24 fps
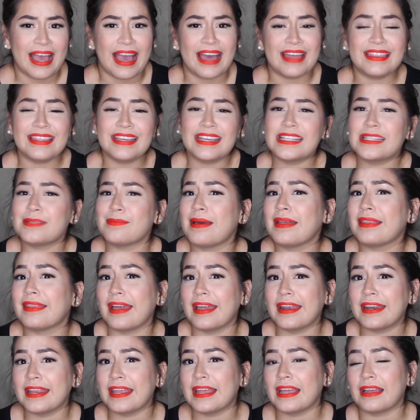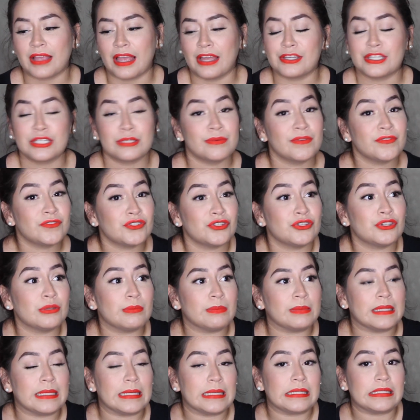I think it's my lighting. I just moved to a new
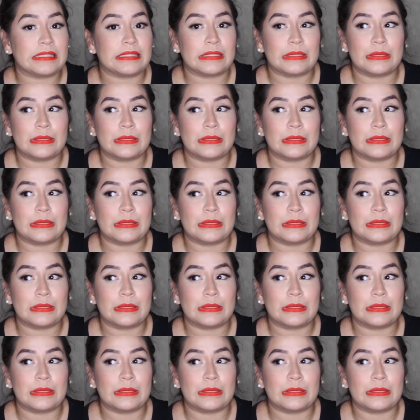place,